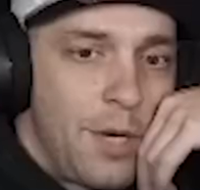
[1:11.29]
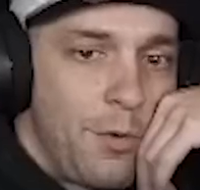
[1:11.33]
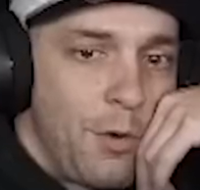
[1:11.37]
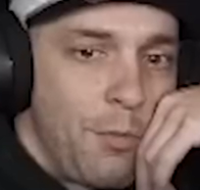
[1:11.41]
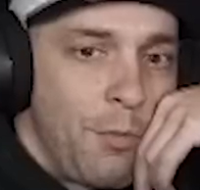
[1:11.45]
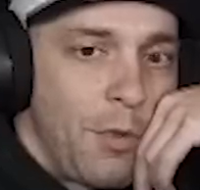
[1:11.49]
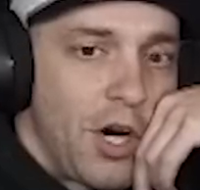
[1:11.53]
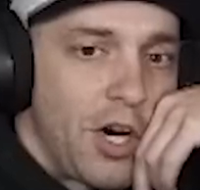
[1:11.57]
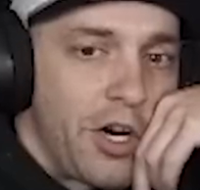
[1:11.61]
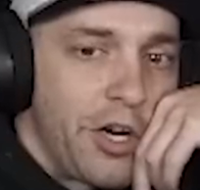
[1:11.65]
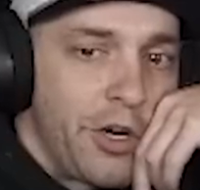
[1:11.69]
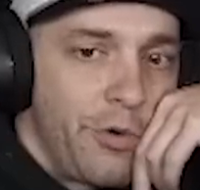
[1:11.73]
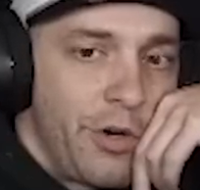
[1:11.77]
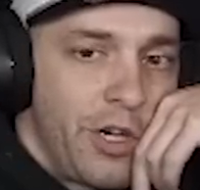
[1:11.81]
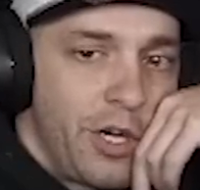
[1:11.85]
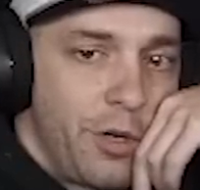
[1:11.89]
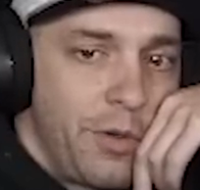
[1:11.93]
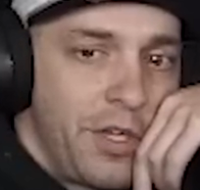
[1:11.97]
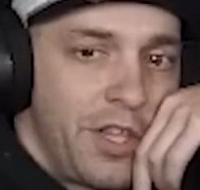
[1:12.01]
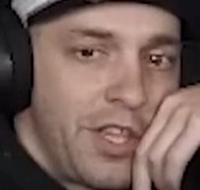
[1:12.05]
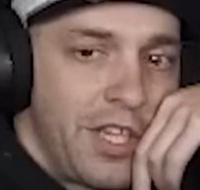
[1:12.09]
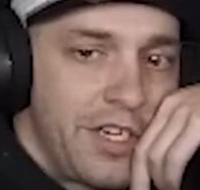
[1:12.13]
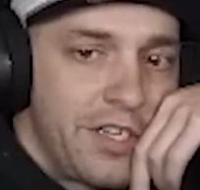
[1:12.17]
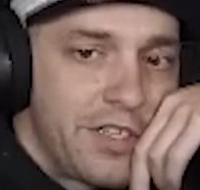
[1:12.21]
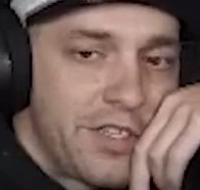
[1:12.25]
Name a Mario
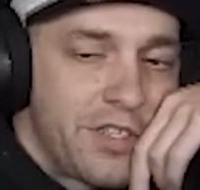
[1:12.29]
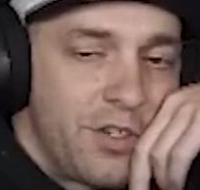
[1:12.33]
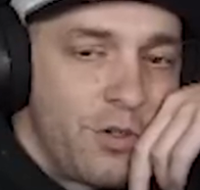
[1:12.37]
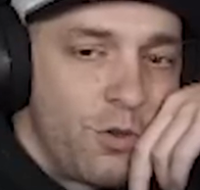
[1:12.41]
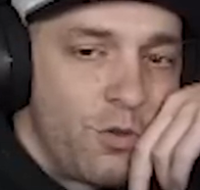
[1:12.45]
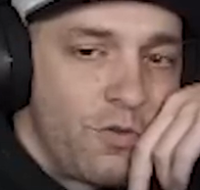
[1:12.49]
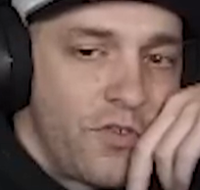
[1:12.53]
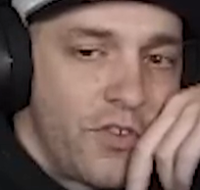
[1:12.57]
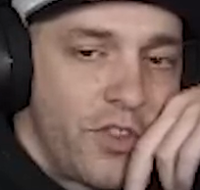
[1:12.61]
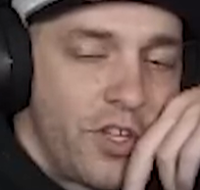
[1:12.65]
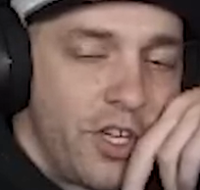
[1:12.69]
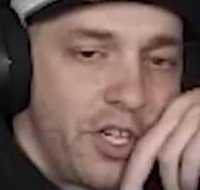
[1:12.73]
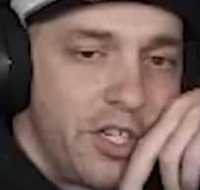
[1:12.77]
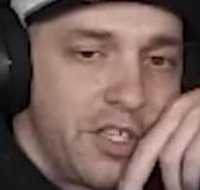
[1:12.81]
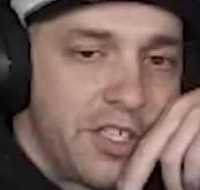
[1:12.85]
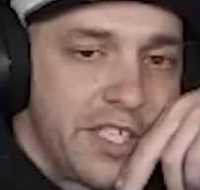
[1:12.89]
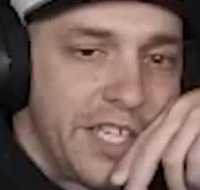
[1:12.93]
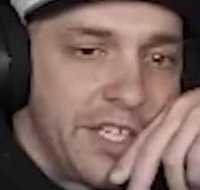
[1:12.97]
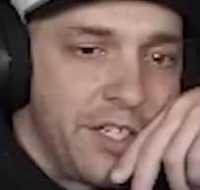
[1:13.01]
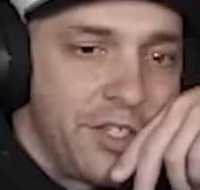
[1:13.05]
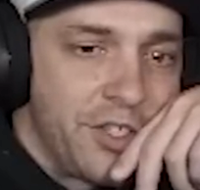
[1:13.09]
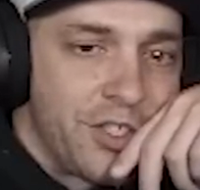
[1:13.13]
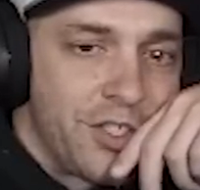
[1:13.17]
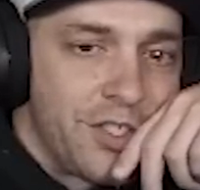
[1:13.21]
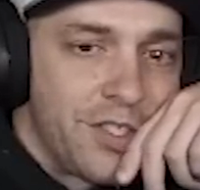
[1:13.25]
enemy that is known for their
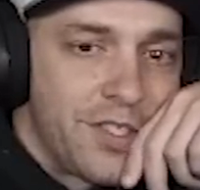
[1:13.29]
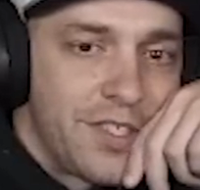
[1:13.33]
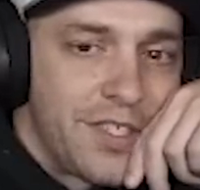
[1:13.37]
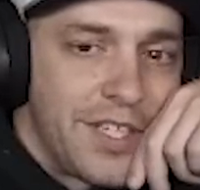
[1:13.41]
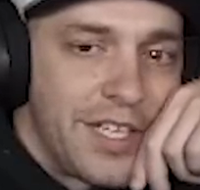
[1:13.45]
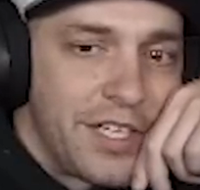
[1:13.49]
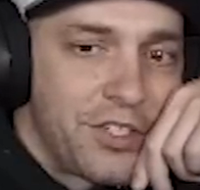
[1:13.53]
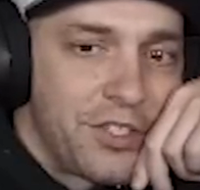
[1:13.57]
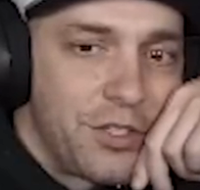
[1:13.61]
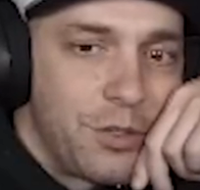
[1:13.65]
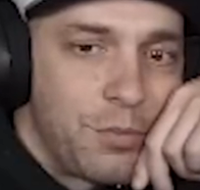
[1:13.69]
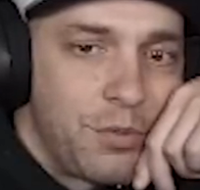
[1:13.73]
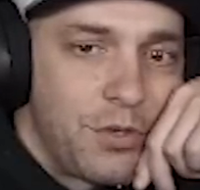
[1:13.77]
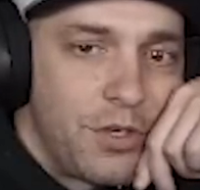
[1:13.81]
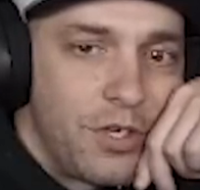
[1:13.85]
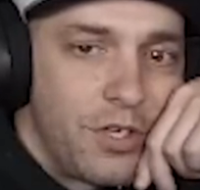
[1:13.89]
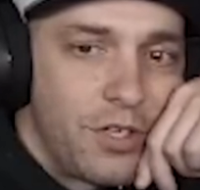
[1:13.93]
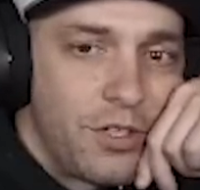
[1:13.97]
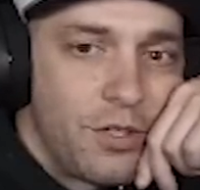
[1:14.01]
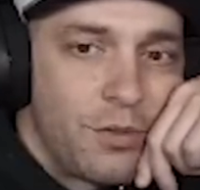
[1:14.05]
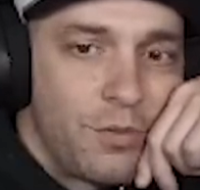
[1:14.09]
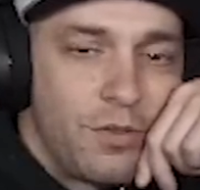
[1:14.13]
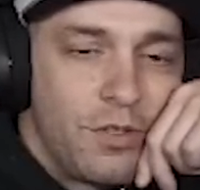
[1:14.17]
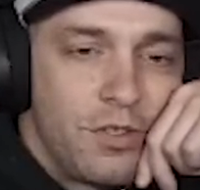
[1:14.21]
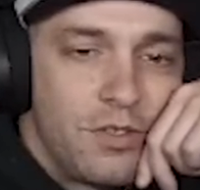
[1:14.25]
intelligence is actually a
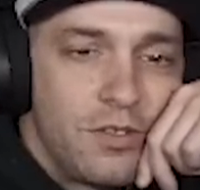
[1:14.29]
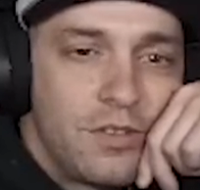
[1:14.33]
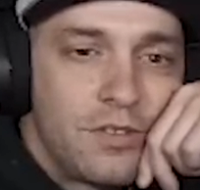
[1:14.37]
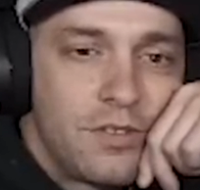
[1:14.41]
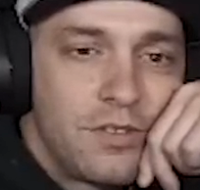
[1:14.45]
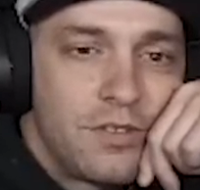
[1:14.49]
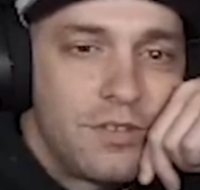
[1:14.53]
pretty good one.